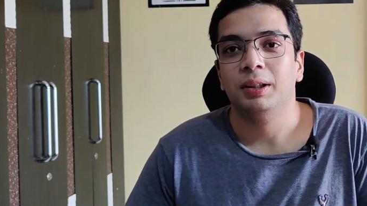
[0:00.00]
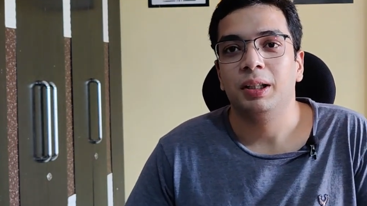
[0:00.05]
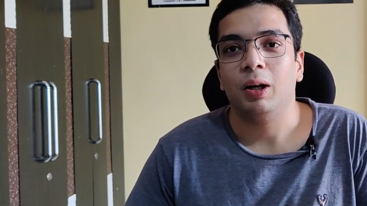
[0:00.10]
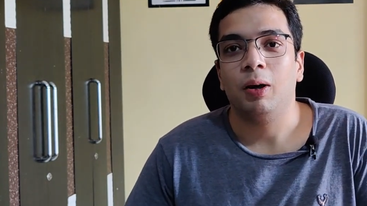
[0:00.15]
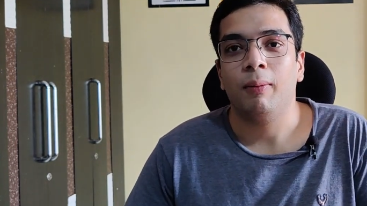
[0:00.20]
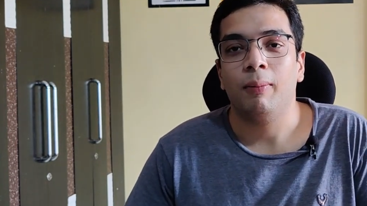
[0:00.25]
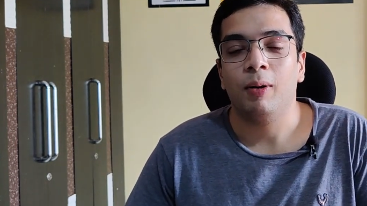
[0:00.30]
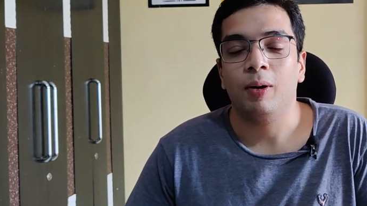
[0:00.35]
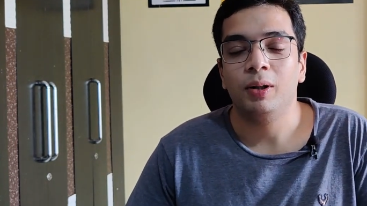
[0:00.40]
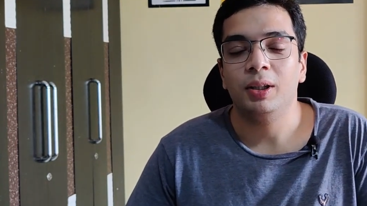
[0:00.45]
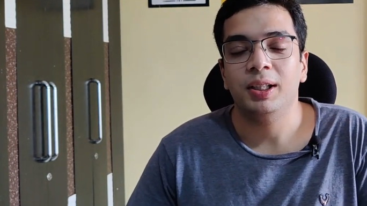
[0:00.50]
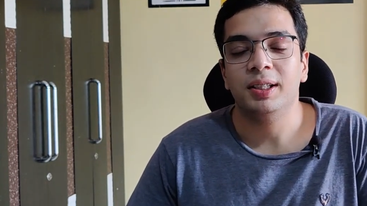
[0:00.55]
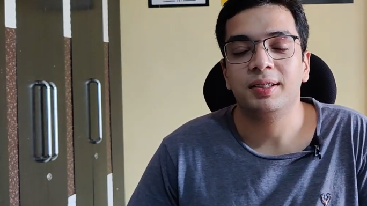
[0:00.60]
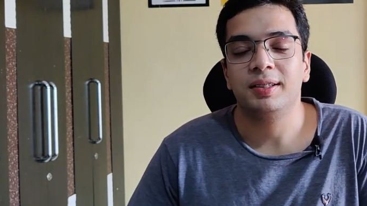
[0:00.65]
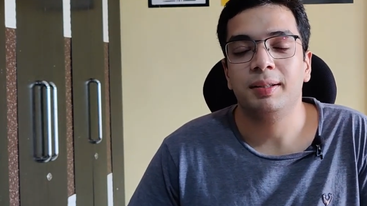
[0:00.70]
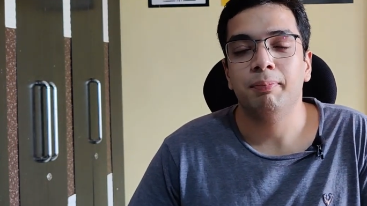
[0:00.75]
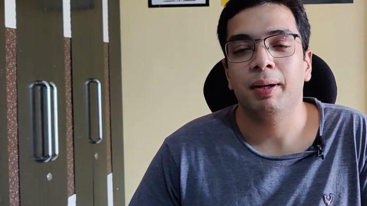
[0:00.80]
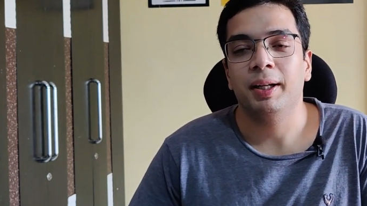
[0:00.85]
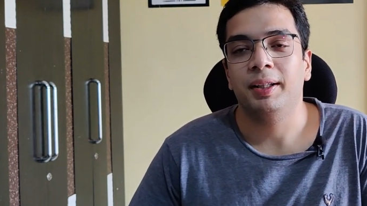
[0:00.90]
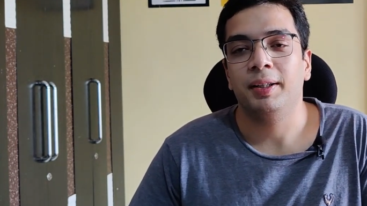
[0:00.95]
about
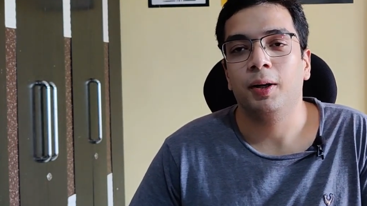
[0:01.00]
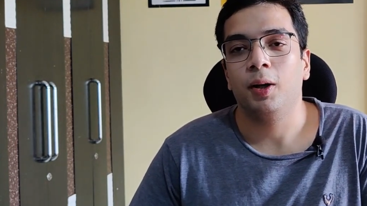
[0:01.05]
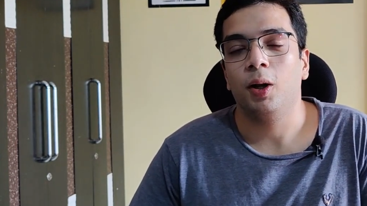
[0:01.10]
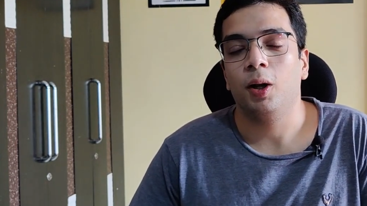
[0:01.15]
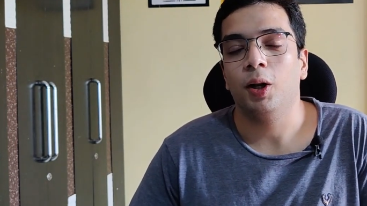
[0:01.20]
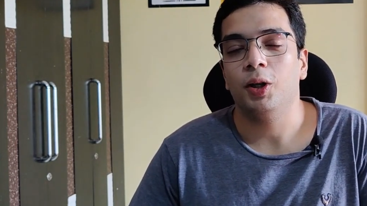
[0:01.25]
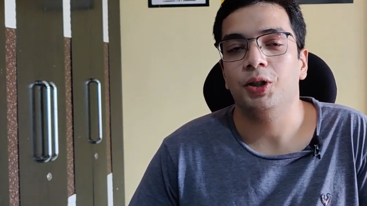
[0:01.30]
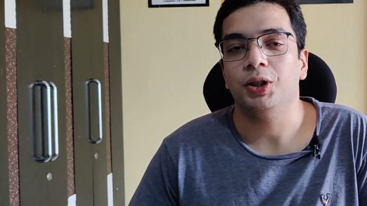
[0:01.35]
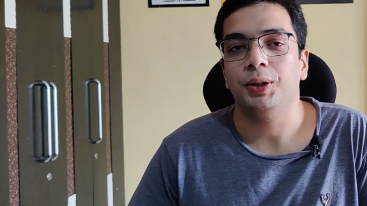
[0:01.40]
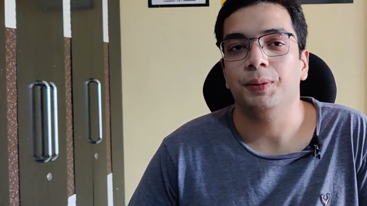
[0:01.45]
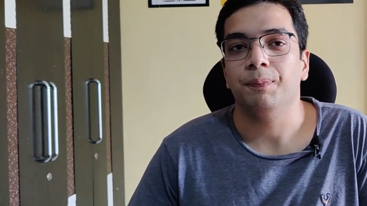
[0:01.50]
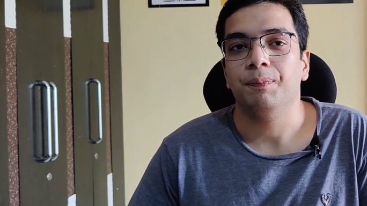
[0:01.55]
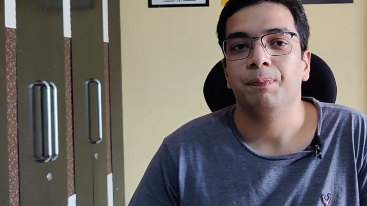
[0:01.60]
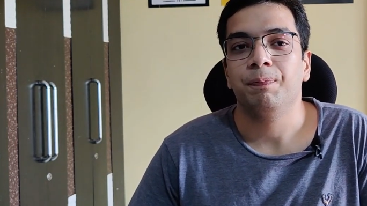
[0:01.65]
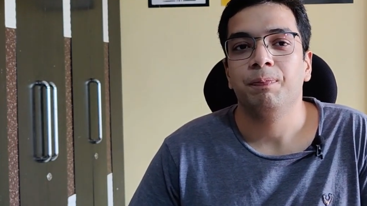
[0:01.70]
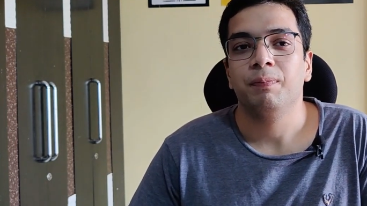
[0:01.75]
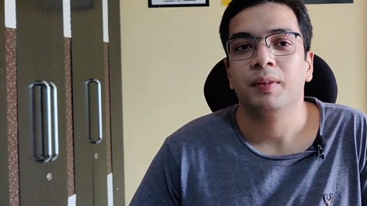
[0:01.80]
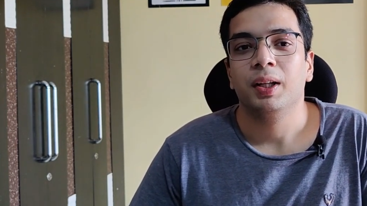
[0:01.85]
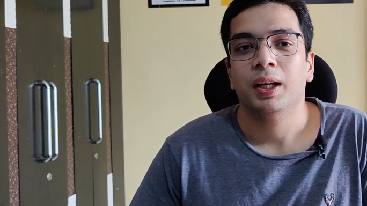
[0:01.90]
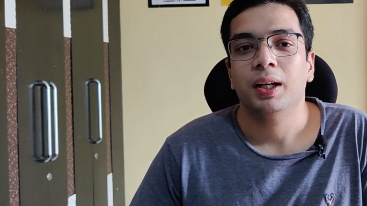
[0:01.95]
this methodology.
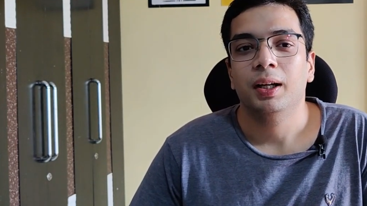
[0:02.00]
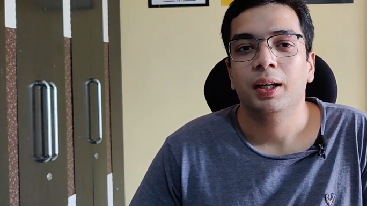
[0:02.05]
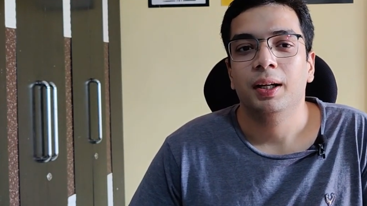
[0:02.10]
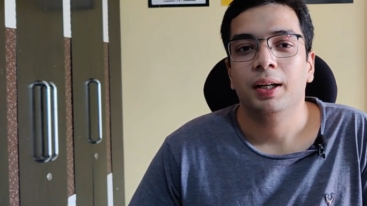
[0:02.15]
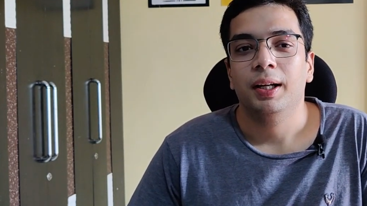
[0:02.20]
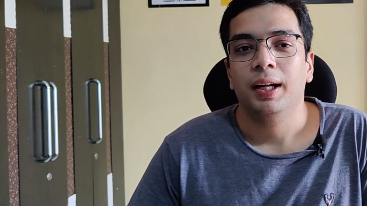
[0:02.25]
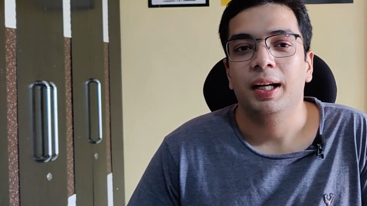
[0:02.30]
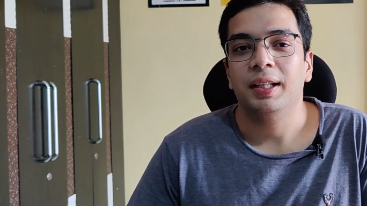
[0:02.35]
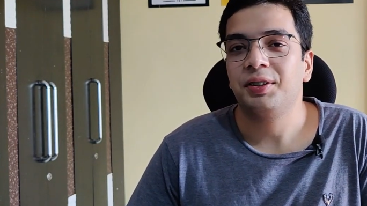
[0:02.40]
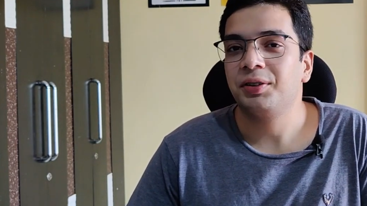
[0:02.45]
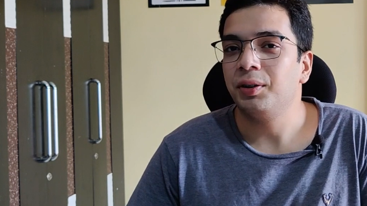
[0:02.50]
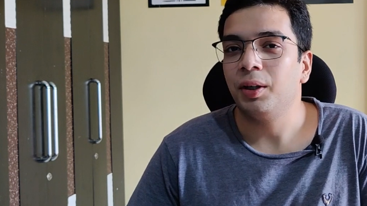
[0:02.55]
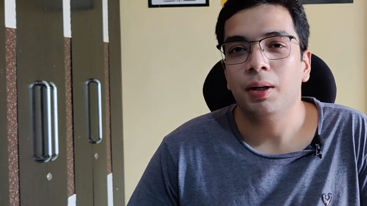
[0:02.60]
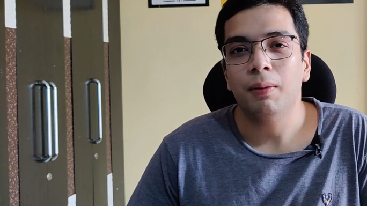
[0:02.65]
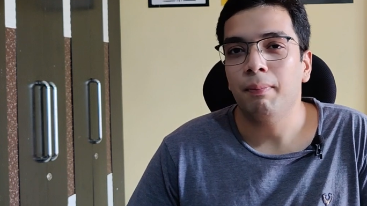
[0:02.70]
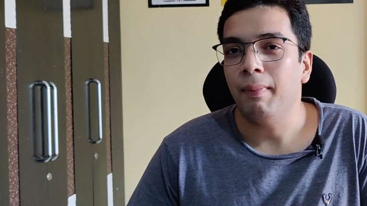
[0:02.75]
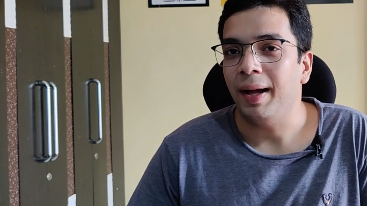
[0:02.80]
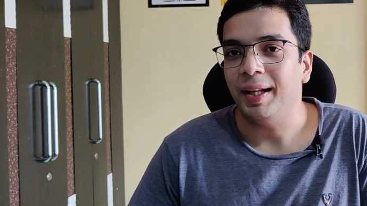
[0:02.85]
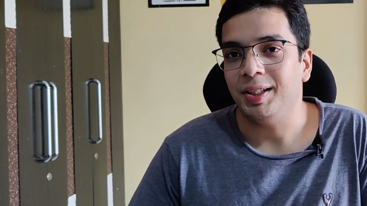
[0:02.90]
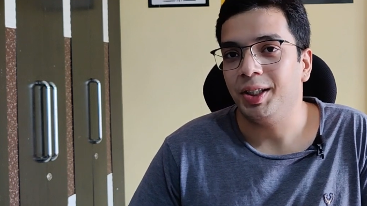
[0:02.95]
It's
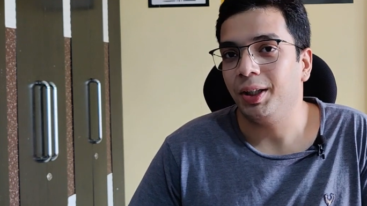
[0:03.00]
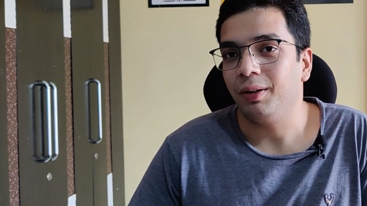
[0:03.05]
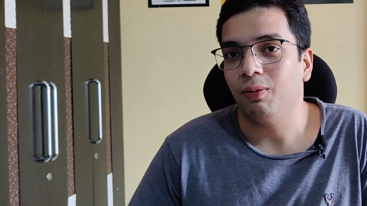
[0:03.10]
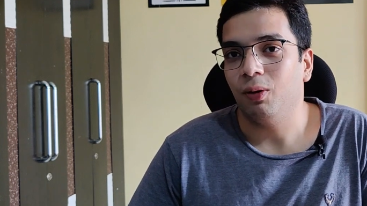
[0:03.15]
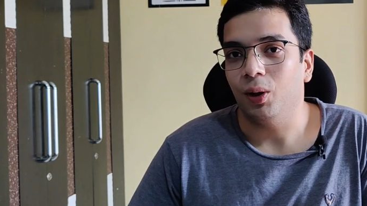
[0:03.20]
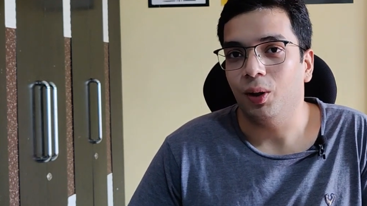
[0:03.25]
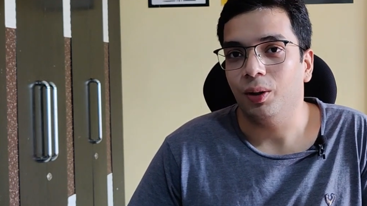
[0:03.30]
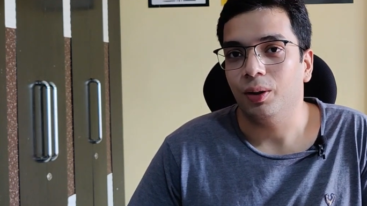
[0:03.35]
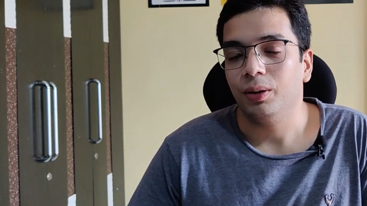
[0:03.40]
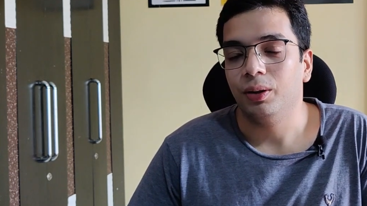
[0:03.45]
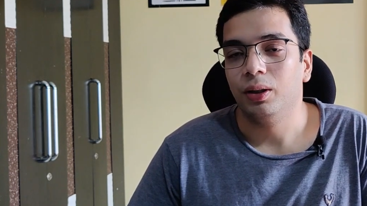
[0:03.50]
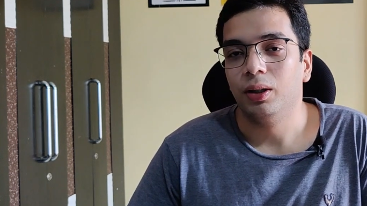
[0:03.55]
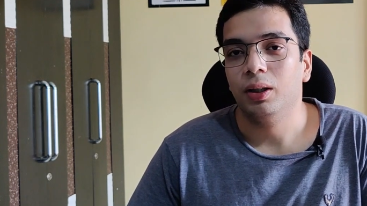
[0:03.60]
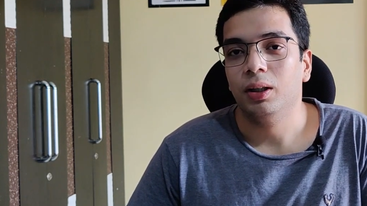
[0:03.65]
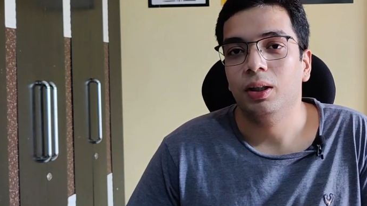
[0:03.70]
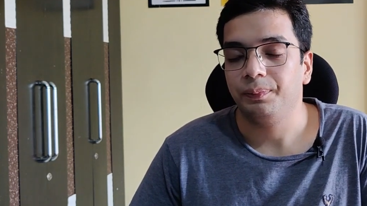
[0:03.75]
not a magic wand.